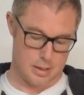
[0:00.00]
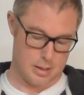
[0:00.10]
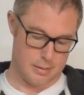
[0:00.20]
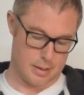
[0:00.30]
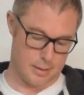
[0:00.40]

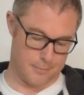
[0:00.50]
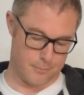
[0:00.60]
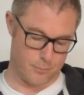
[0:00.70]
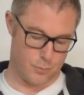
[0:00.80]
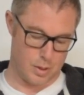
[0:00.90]
There you go.
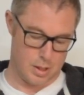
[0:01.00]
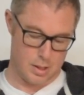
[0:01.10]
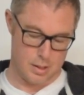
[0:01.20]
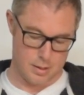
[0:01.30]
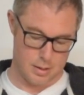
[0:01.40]

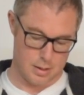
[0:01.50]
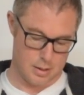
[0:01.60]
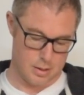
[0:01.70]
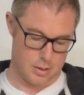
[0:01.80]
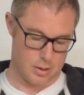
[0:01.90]

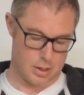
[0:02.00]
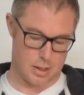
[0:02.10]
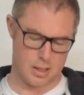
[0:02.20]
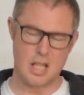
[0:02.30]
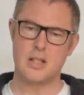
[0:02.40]
Just
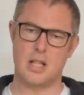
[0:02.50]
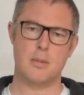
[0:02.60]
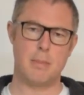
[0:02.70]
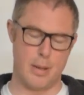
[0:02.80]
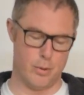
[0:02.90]
there's
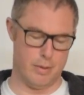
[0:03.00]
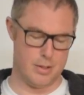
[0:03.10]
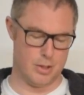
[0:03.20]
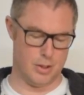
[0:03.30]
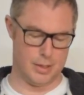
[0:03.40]
some powder
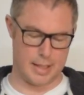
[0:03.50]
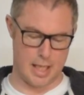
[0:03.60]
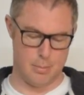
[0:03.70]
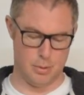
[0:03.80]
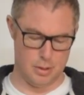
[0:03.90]
inside the
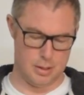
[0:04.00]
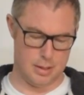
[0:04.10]
cable.